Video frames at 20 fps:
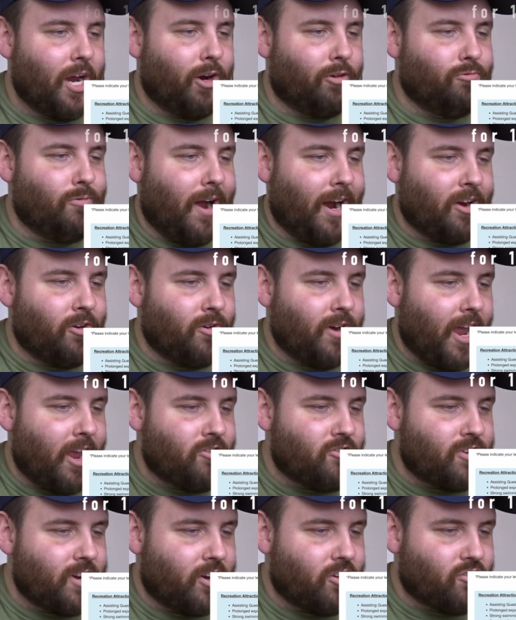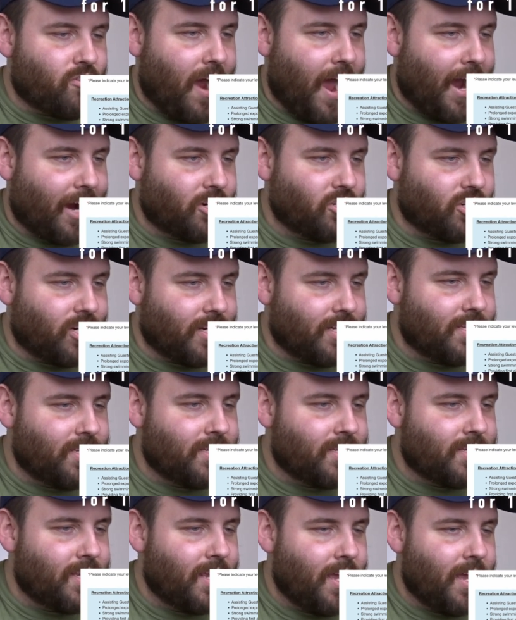Recreation
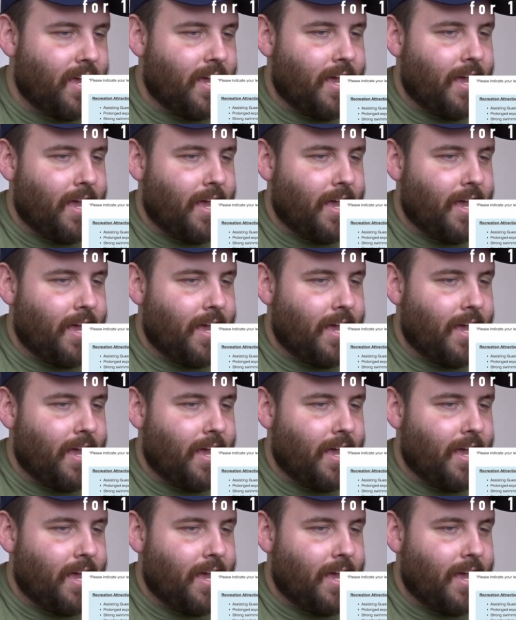attractions.